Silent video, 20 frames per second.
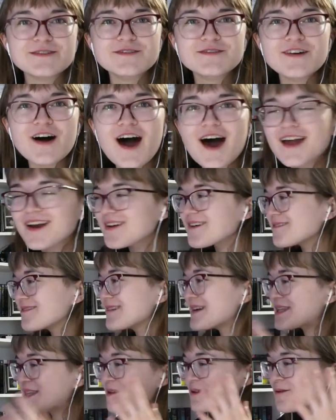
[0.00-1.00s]
fought
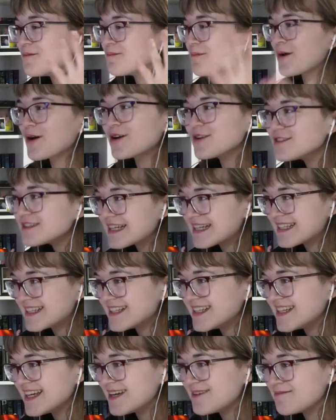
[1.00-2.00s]
with
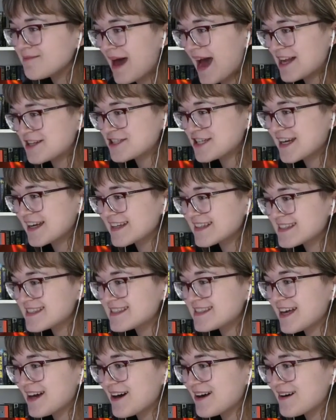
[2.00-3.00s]
Merlin magic,
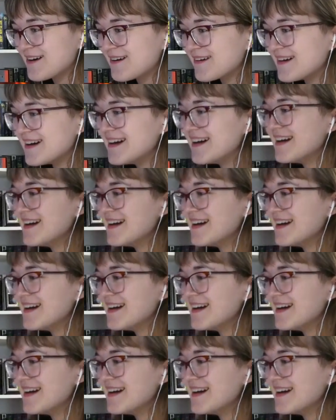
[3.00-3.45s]
so.